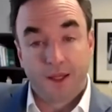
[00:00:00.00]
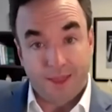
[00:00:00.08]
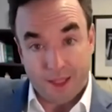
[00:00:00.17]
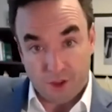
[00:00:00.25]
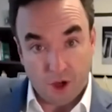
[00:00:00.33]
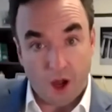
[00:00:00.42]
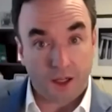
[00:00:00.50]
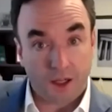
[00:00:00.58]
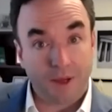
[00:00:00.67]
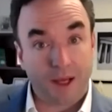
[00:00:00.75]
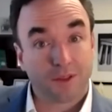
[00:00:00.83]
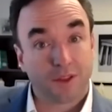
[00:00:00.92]
that talk
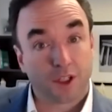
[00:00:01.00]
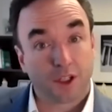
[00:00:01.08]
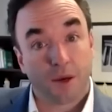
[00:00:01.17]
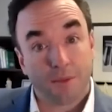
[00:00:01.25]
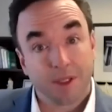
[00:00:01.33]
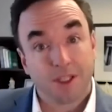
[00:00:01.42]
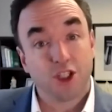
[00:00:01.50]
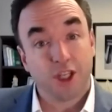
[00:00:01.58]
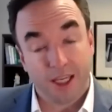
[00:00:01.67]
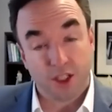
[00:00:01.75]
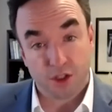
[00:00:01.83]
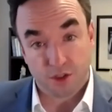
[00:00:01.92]
about the coming
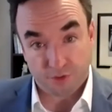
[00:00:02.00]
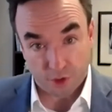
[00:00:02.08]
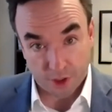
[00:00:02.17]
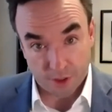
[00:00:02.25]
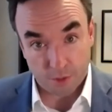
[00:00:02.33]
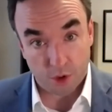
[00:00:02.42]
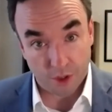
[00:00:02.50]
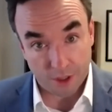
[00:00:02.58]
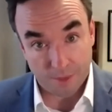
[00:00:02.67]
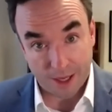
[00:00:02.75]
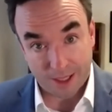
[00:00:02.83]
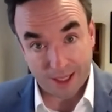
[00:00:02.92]
changes for community
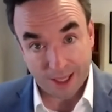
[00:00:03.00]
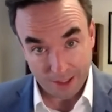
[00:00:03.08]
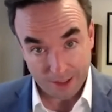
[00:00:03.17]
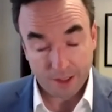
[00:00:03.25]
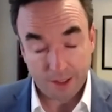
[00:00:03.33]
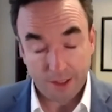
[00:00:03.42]
Medicaid.